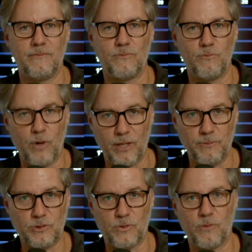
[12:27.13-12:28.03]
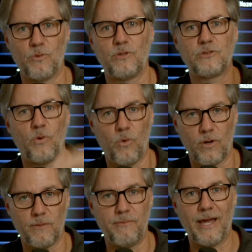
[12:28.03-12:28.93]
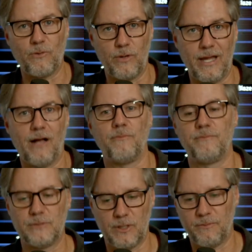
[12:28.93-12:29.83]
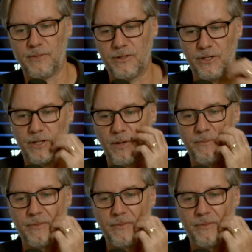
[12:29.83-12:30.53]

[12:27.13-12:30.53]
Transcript: regular Majority Rules or Battle Royale. So there you go.